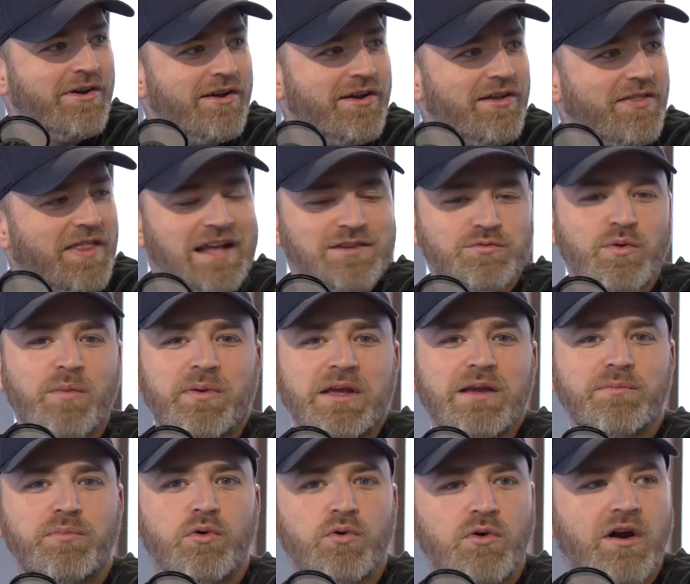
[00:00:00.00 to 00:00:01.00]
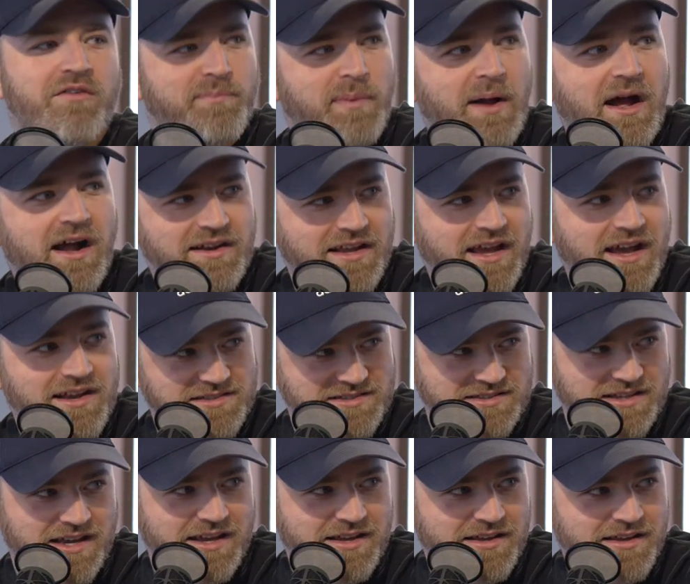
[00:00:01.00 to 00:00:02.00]
That's what people who have podcasts
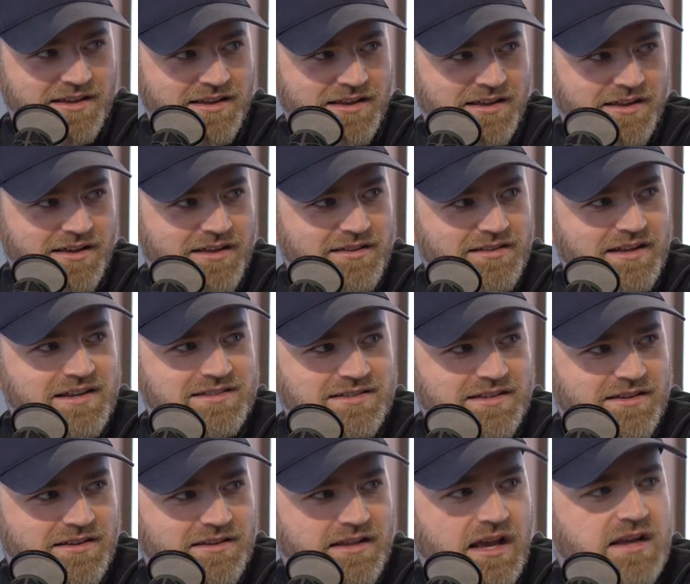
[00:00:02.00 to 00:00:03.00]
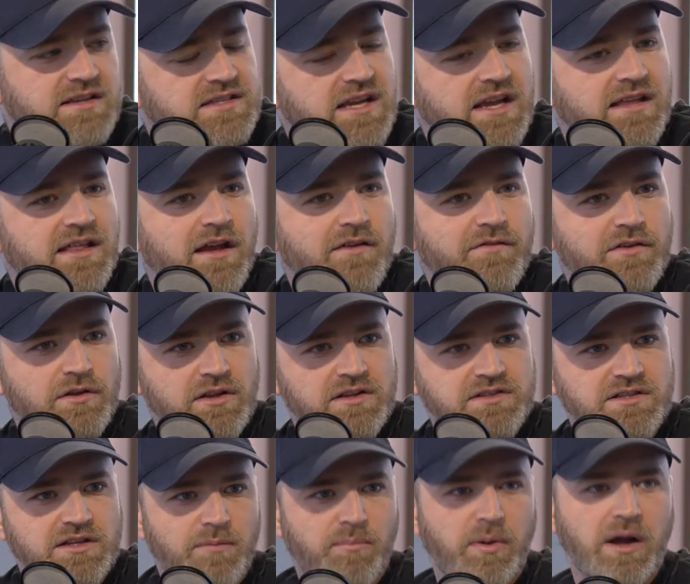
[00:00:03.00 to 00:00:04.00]
say. They, right. they say that. If you
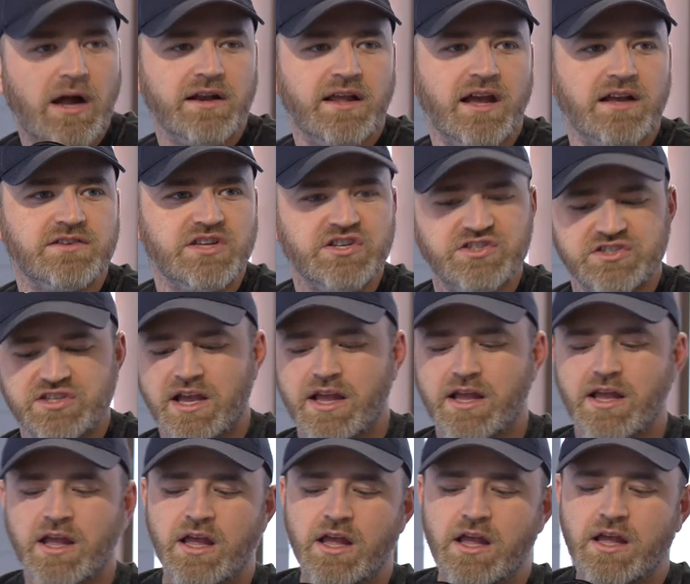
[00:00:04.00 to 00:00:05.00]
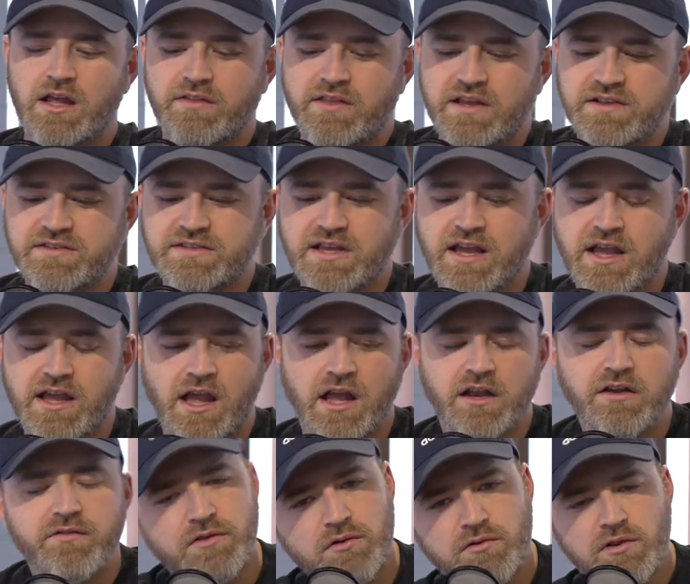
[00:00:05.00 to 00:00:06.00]
listen to podcasts, they say, they say,
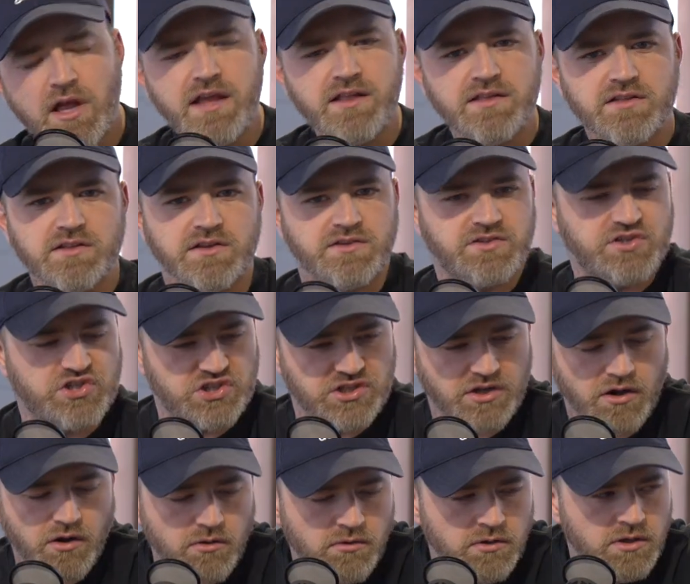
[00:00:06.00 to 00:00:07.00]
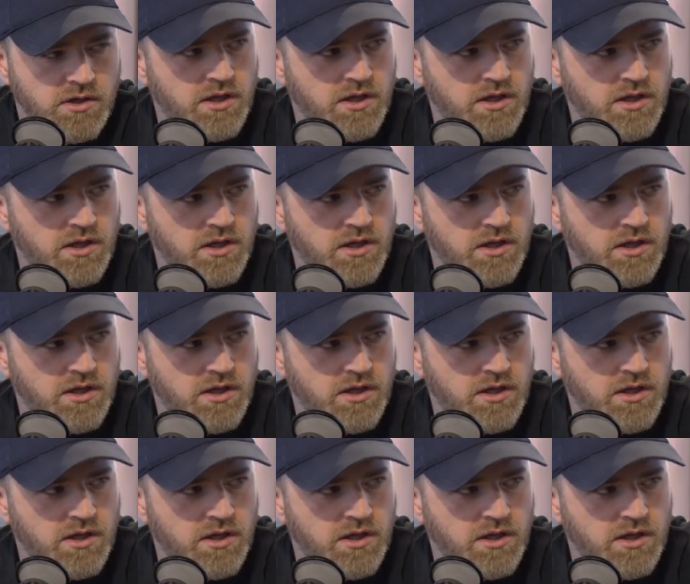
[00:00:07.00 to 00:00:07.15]
and if you like this show,